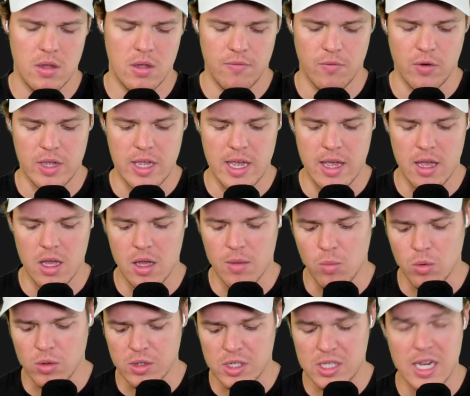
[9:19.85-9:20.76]
For GitHub,
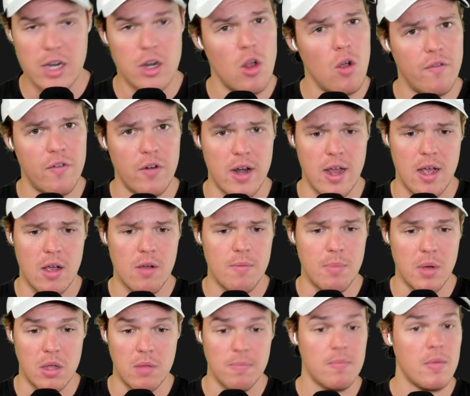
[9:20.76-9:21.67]
we'll say no for now,
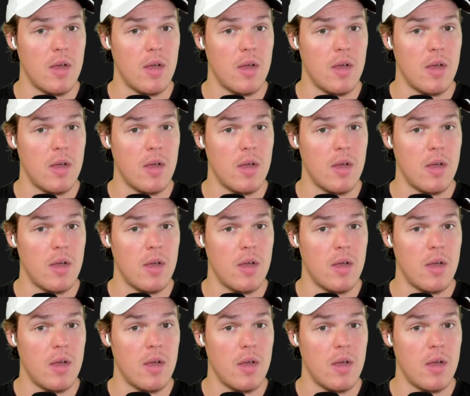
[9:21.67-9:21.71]
but